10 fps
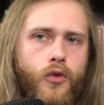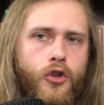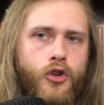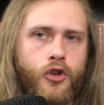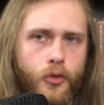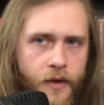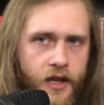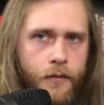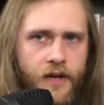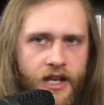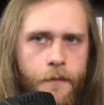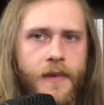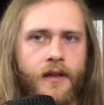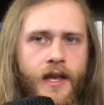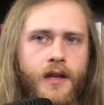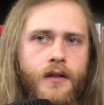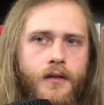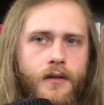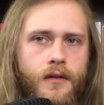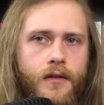you're being manipulated.
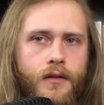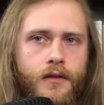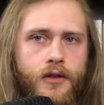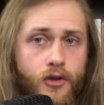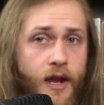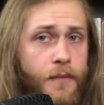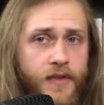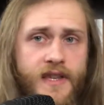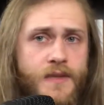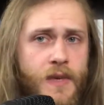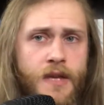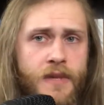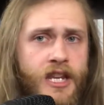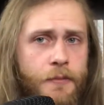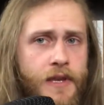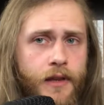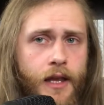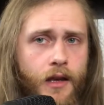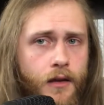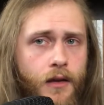Your empathy's being
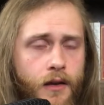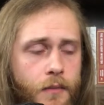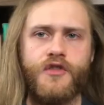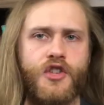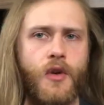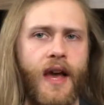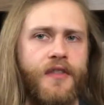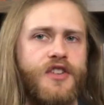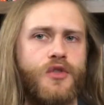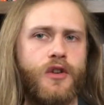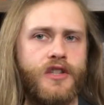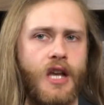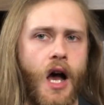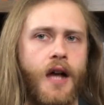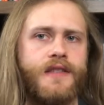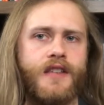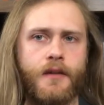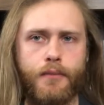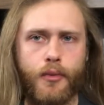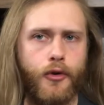manipulated. So you had this sort of
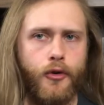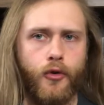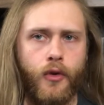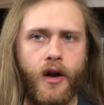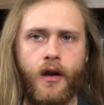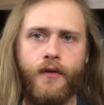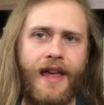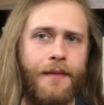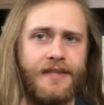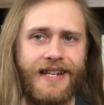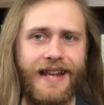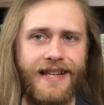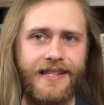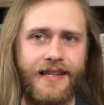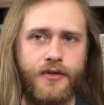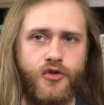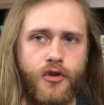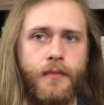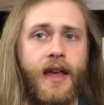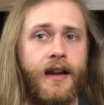toxic brew of empty nest
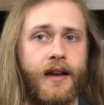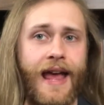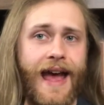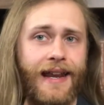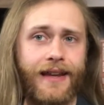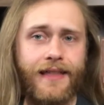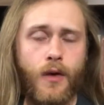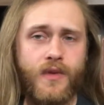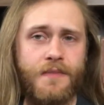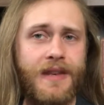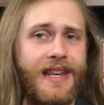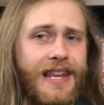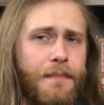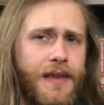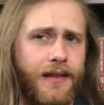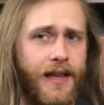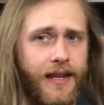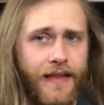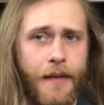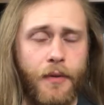syndrome and an addict that was
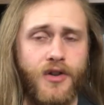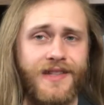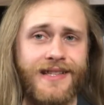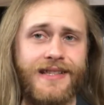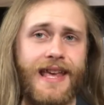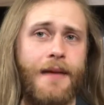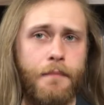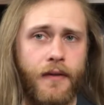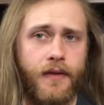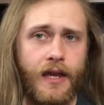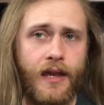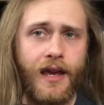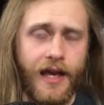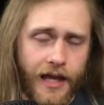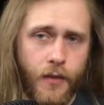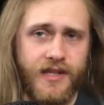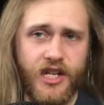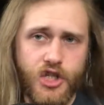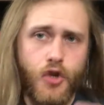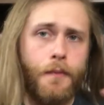manipulating that person's empathy. It was
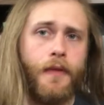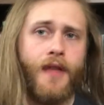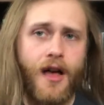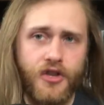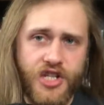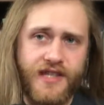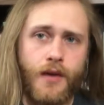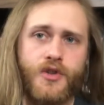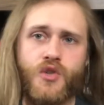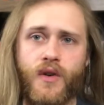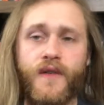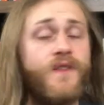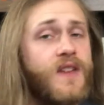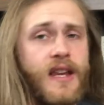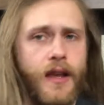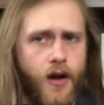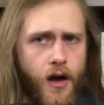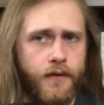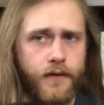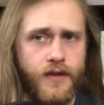like two pathologies that were sort of feeding
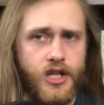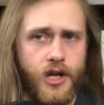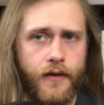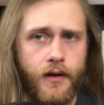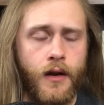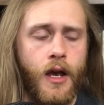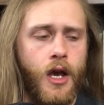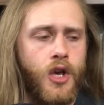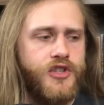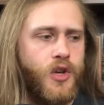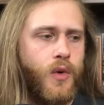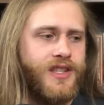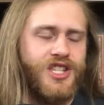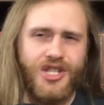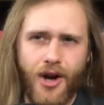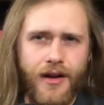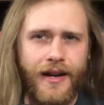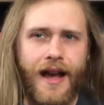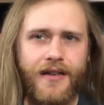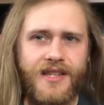off of each other. So what
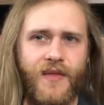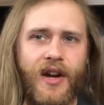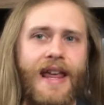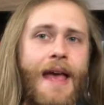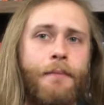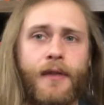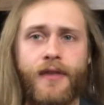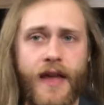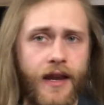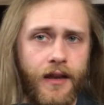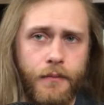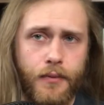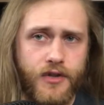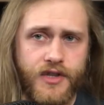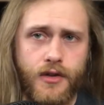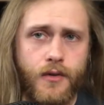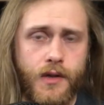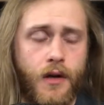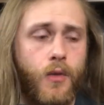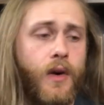started out as a very empathetic
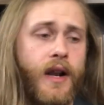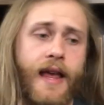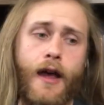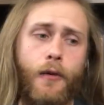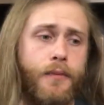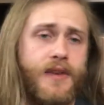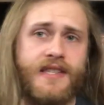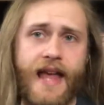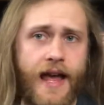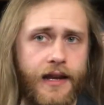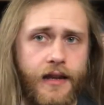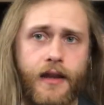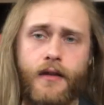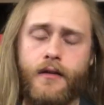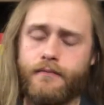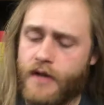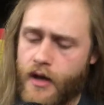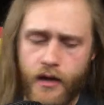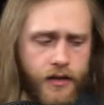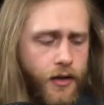pursuit, we're going to help this addict
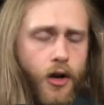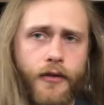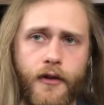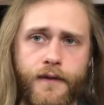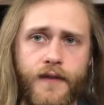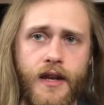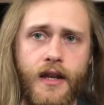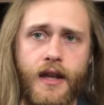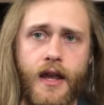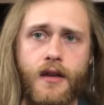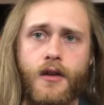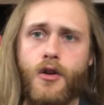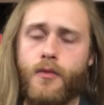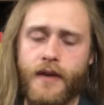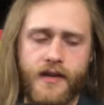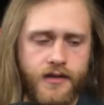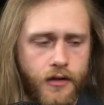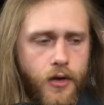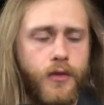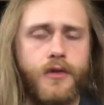get on their feet again, because they're
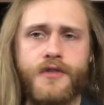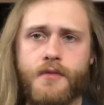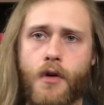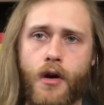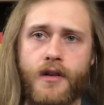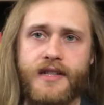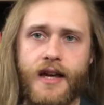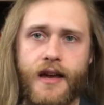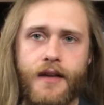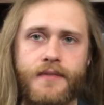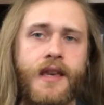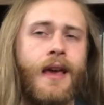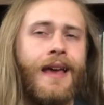going through some hard times,